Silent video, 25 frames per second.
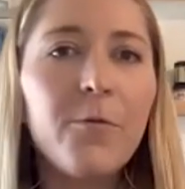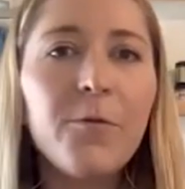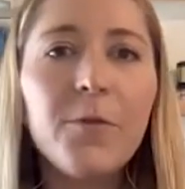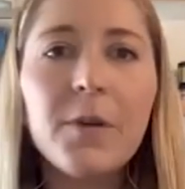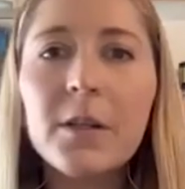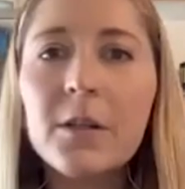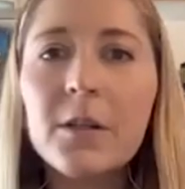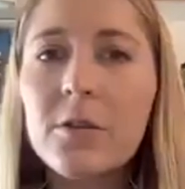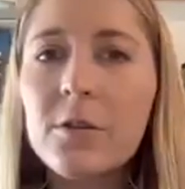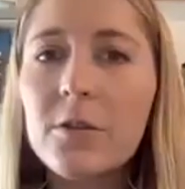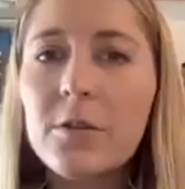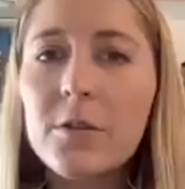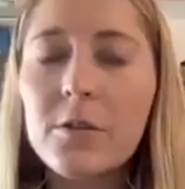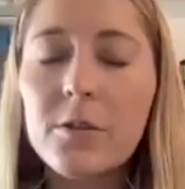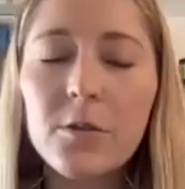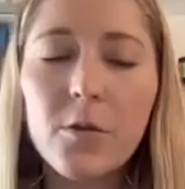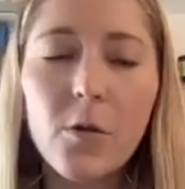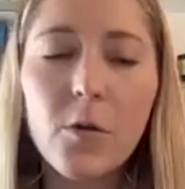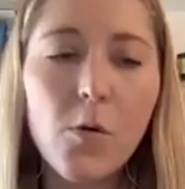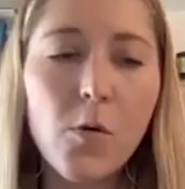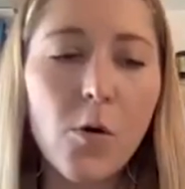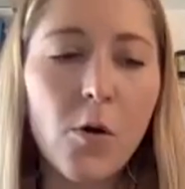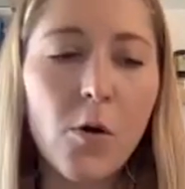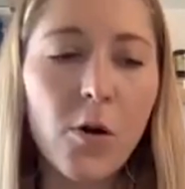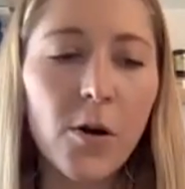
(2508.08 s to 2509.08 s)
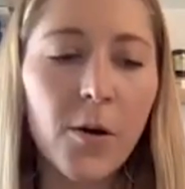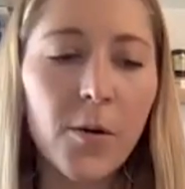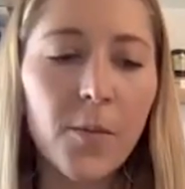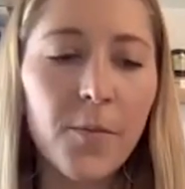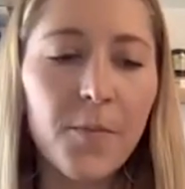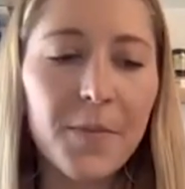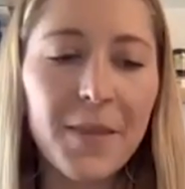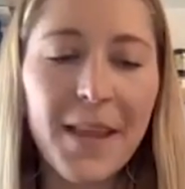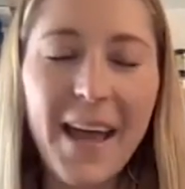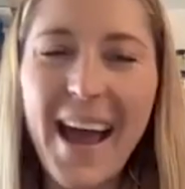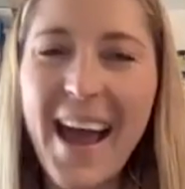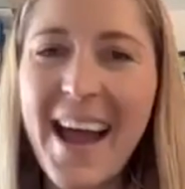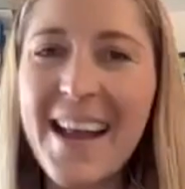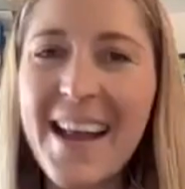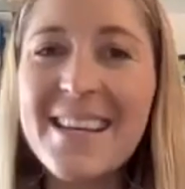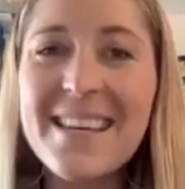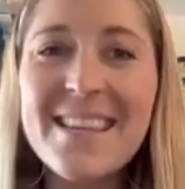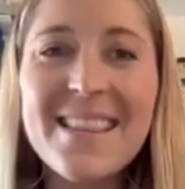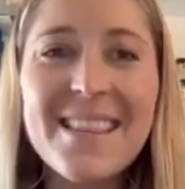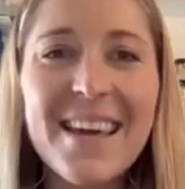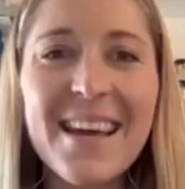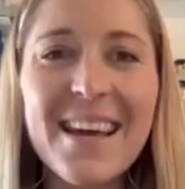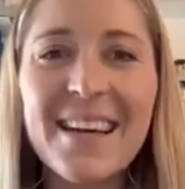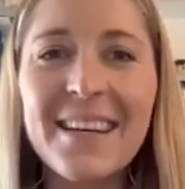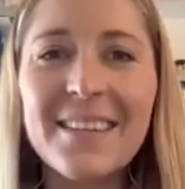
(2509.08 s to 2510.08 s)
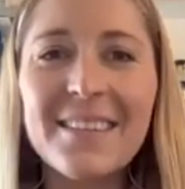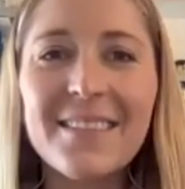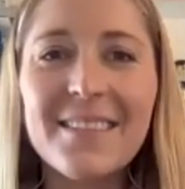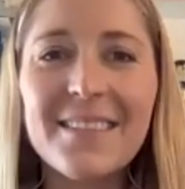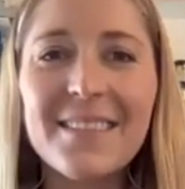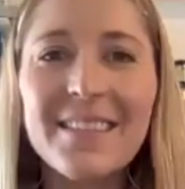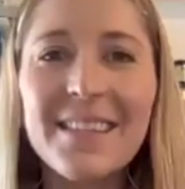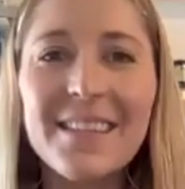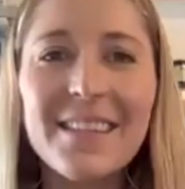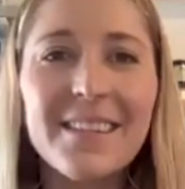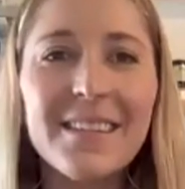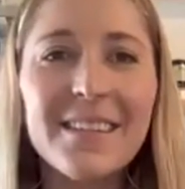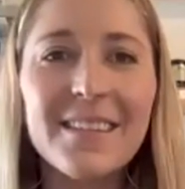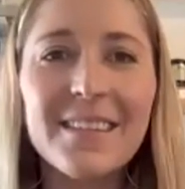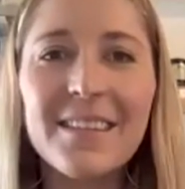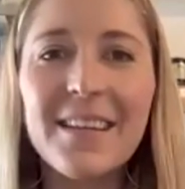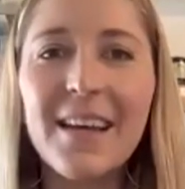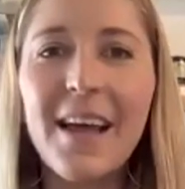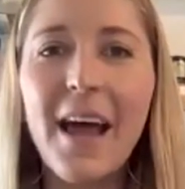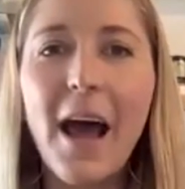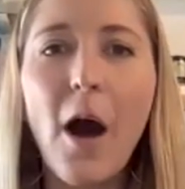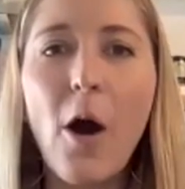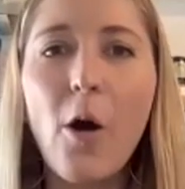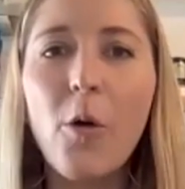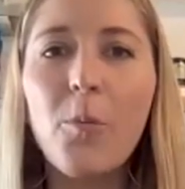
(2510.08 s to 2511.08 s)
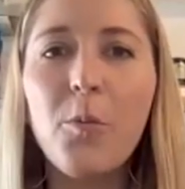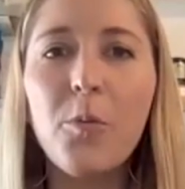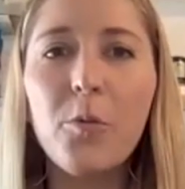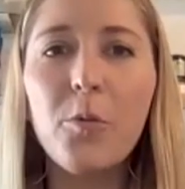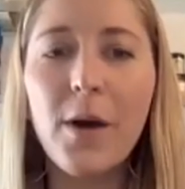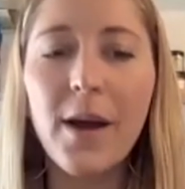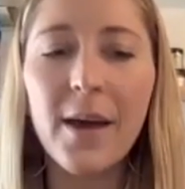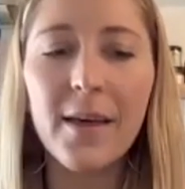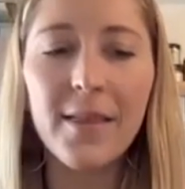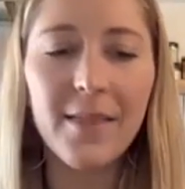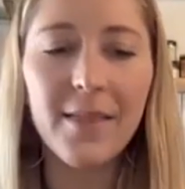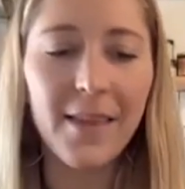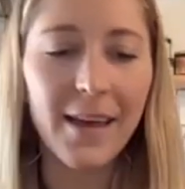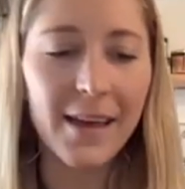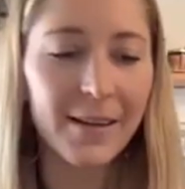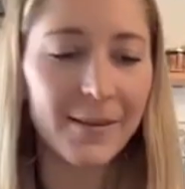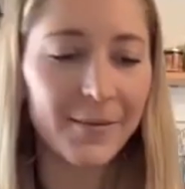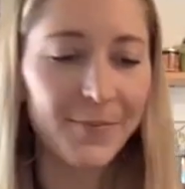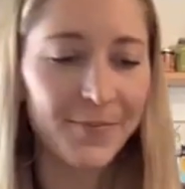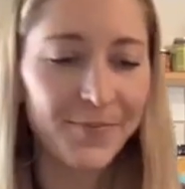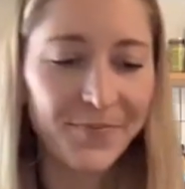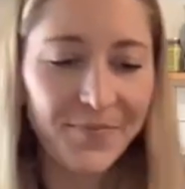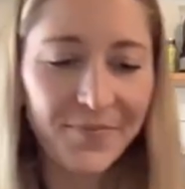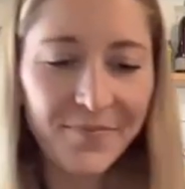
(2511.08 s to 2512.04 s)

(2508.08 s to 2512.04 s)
fillers or anything to help with like